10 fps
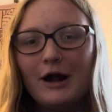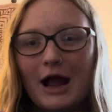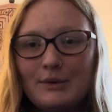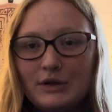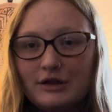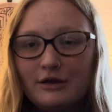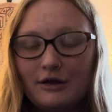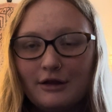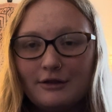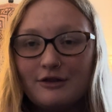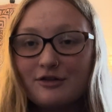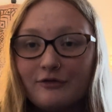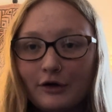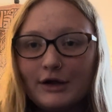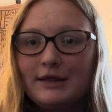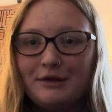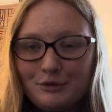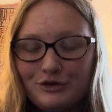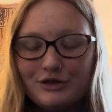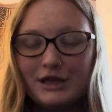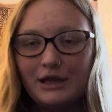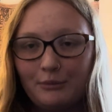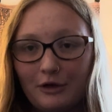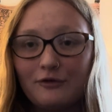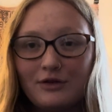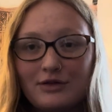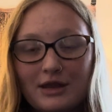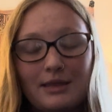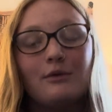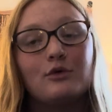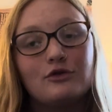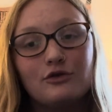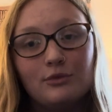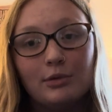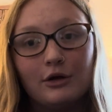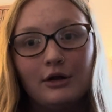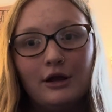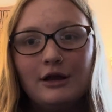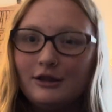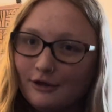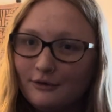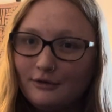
I went to the safari, they were just eating breakfast, and they were super cute.